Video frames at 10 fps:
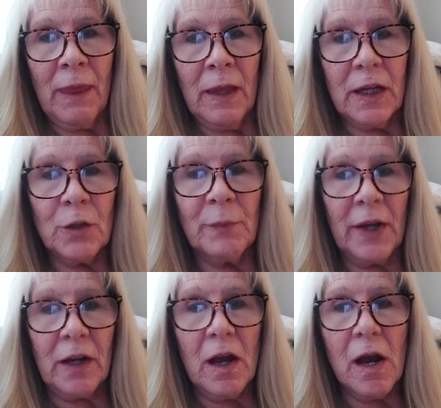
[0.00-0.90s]
in
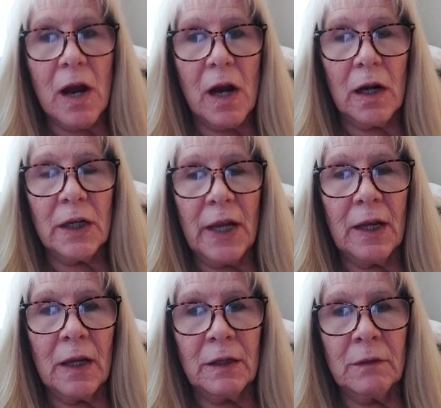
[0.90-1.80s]
my car
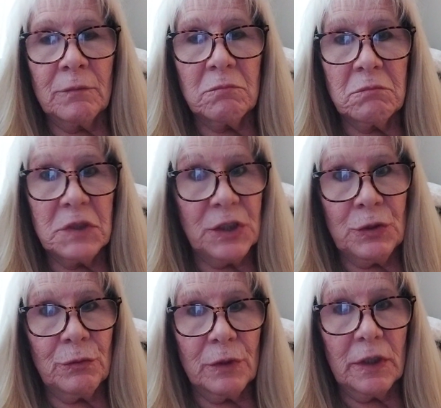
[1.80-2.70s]
and
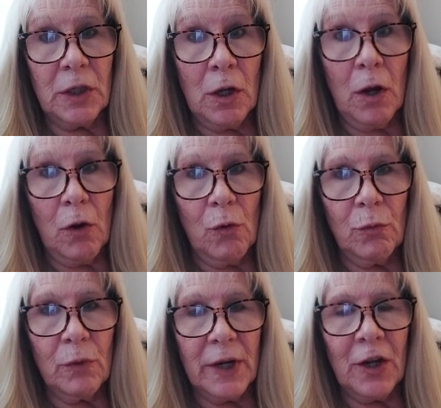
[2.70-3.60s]
didn't really
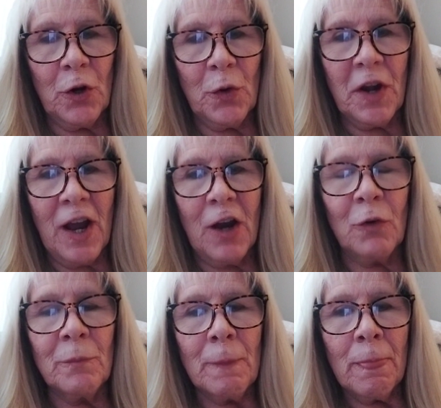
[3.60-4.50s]
know what I know
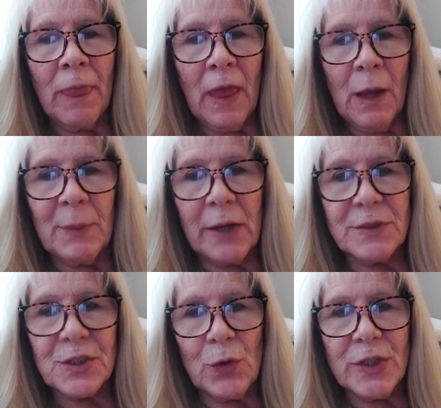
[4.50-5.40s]
now. But I
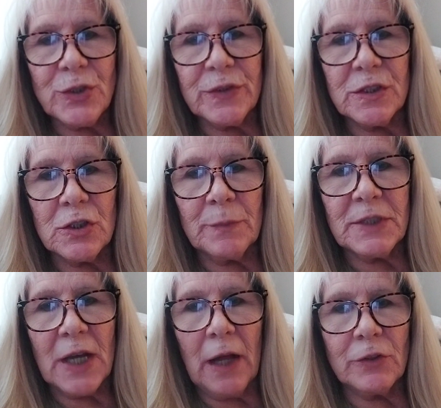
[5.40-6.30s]
was going to the
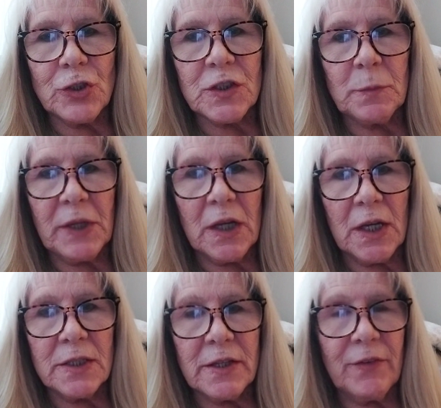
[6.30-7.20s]
dermatologist
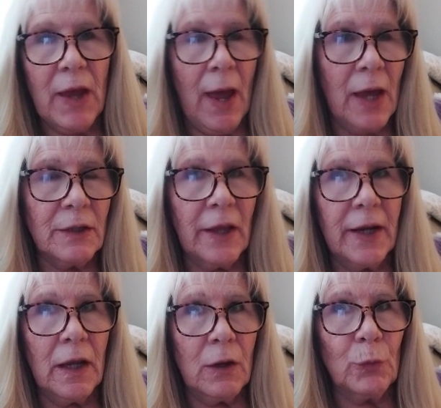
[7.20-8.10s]
because I've had
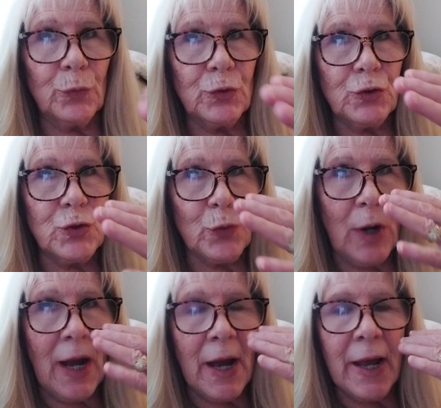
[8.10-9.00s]
like
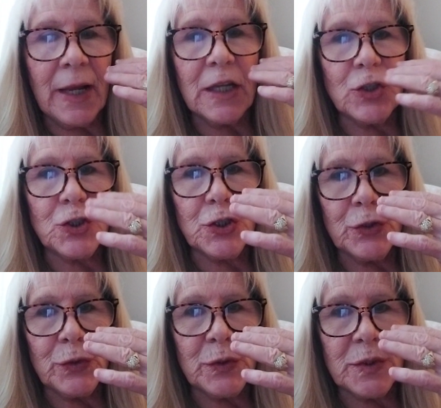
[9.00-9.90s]
dry
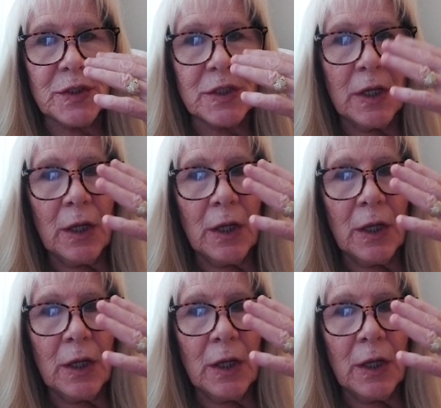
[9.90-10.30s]
issues